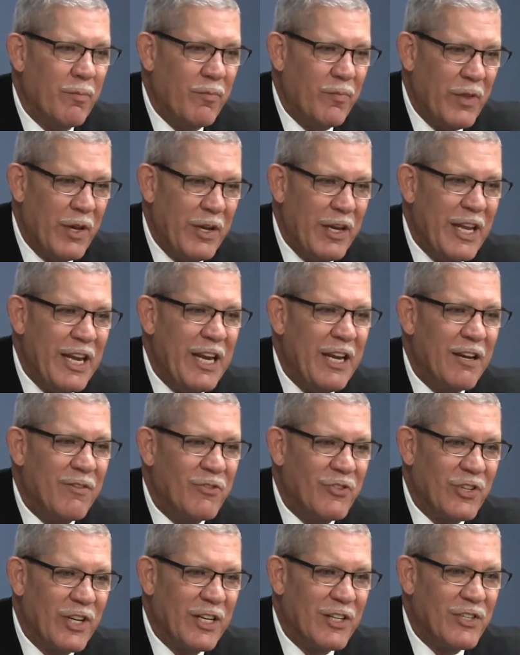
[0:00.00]
the need
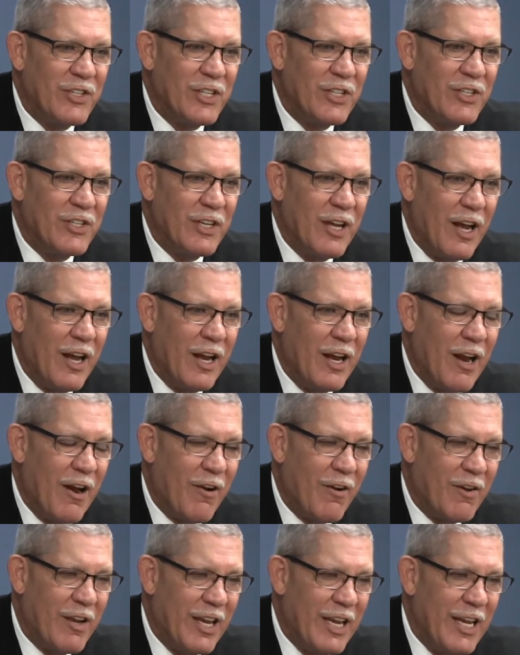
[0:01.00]
of citizens and,
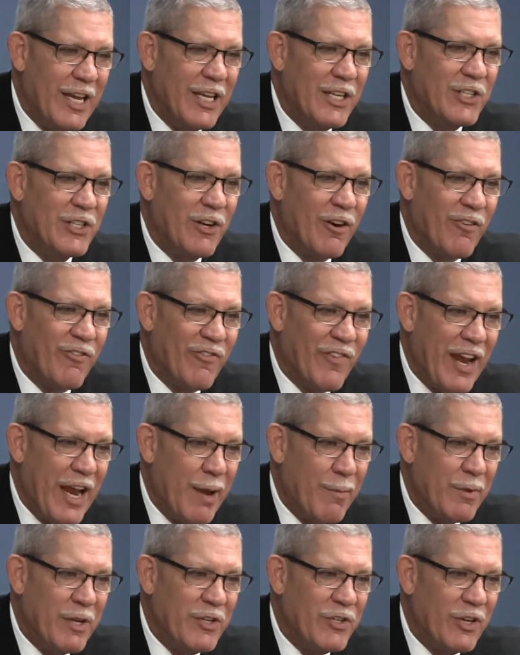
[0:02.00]
and our kids and our
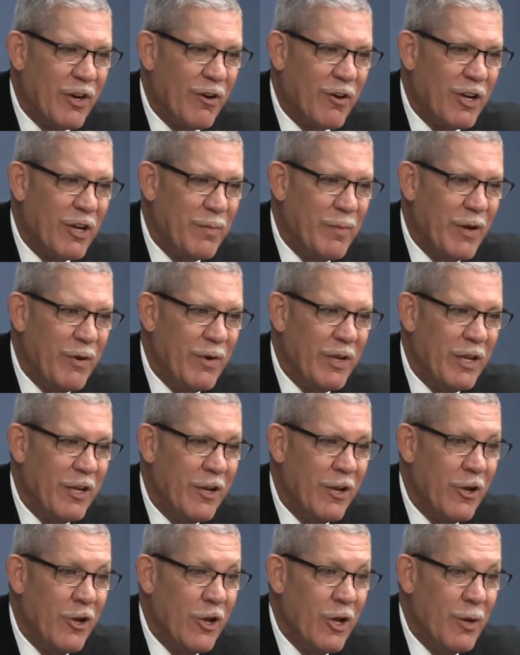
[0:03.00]
families and our community.
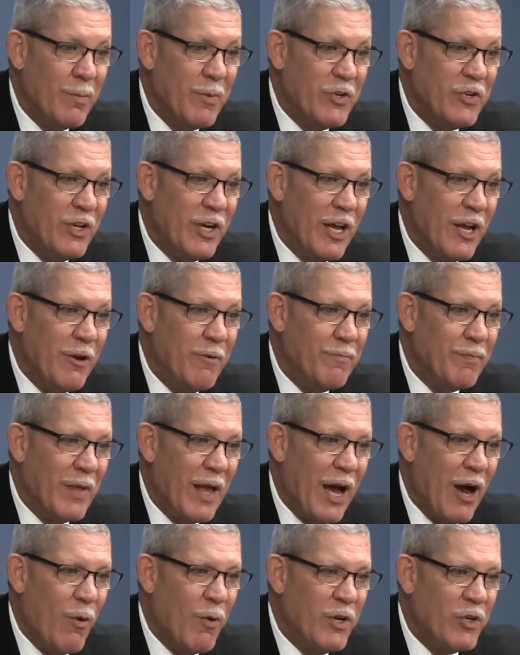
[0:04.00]
But you know,
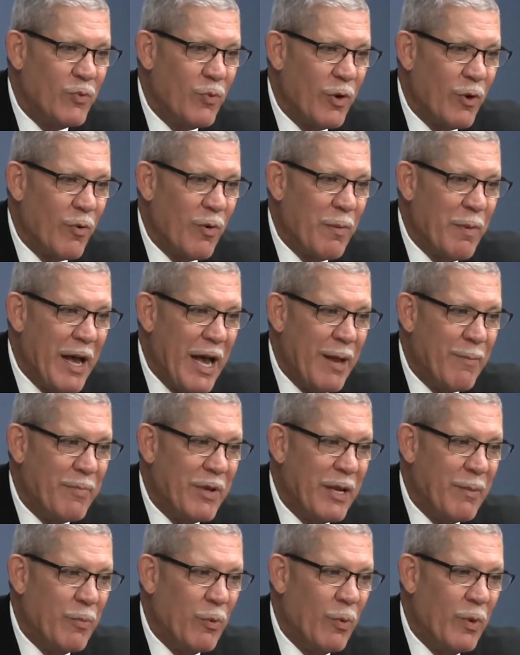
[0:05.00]
I always want to remind
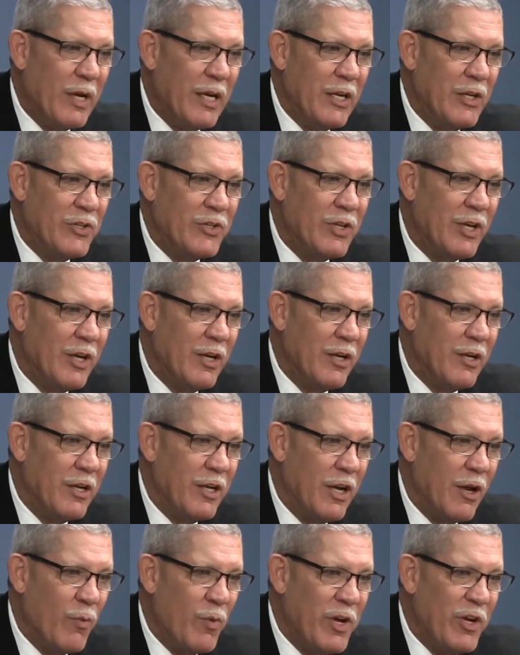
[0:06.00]
people is
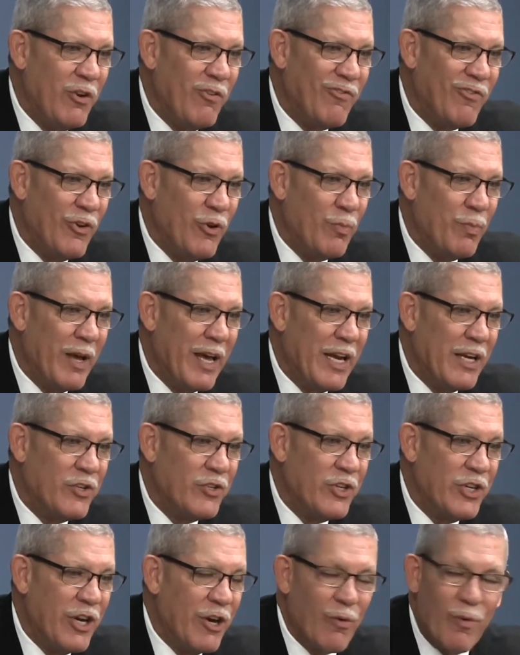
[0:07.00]
you know we do food
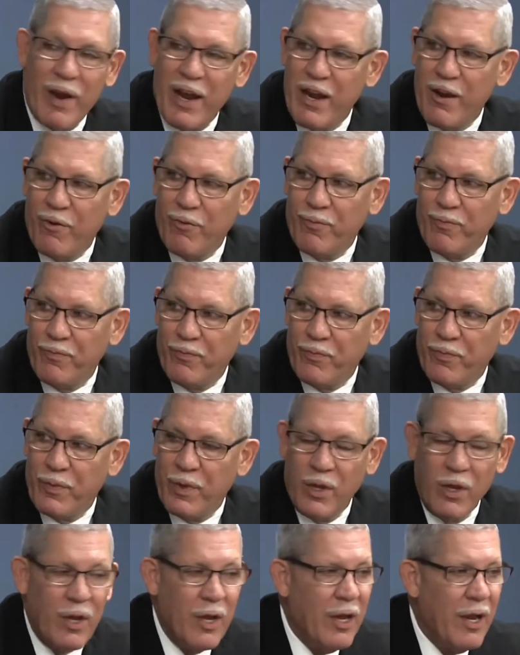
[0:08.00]
banks year round.
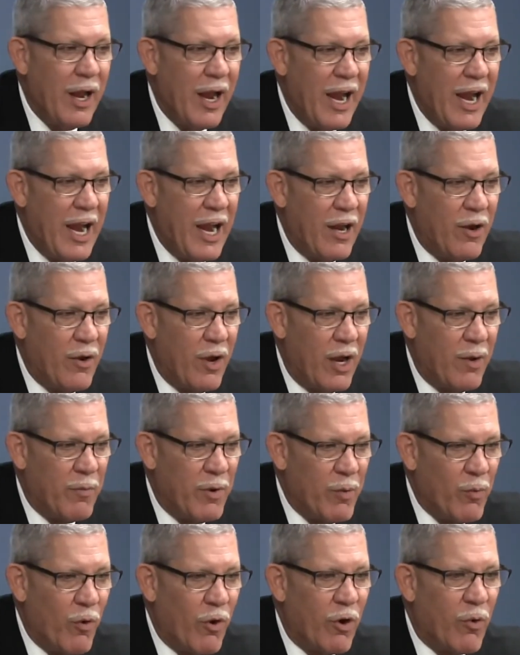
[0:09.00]
Exactly. And, and
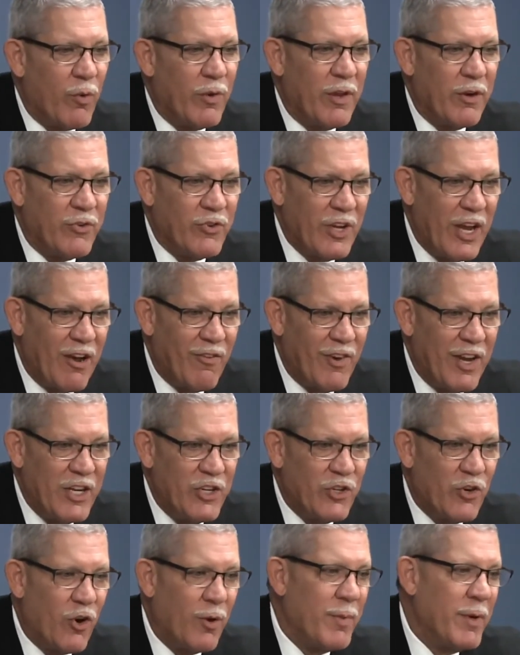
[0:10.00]
we work with our
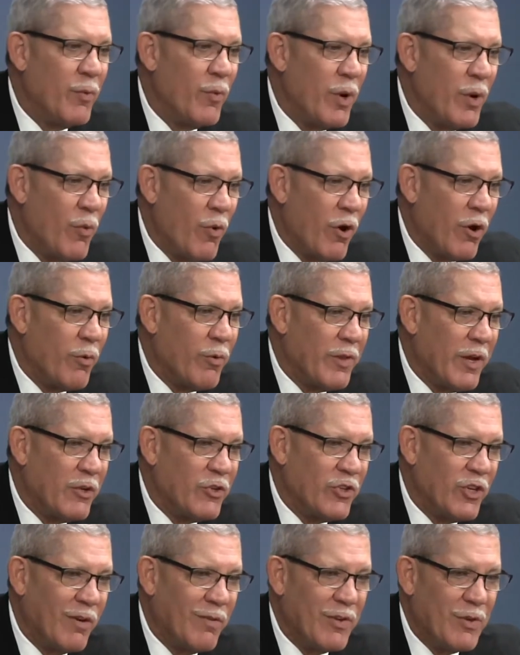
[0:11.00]
Salvation Army. We work with our
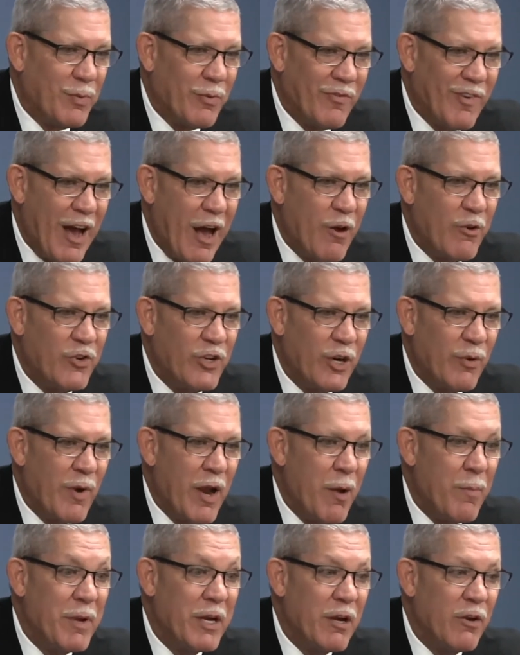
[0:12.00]
service providers year
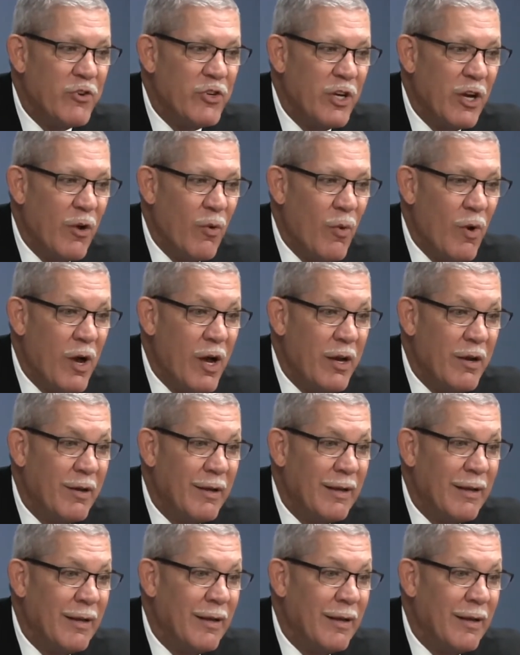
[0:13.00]
round because you know what?